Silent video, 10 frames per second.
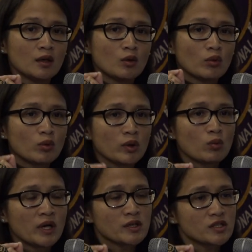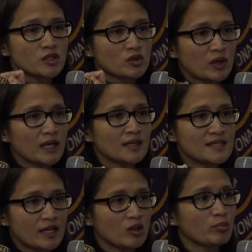What we want to try to
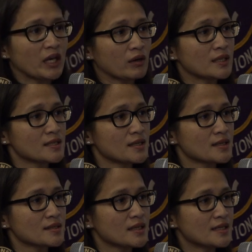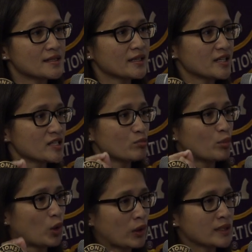tell parents is, is that it's
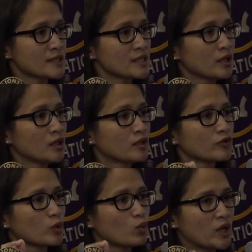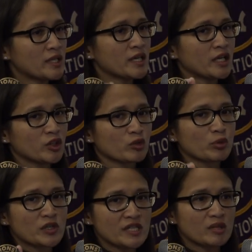important for
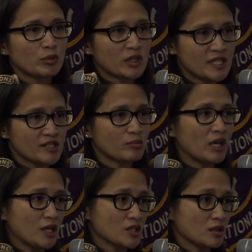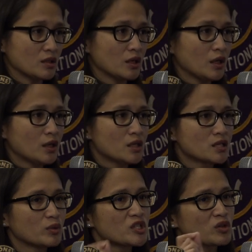100% participation.
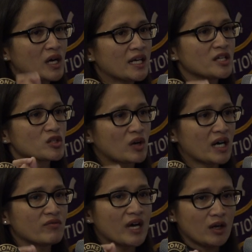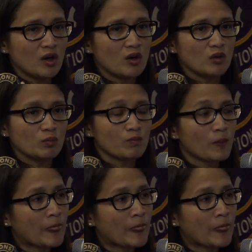So we try to drive that home.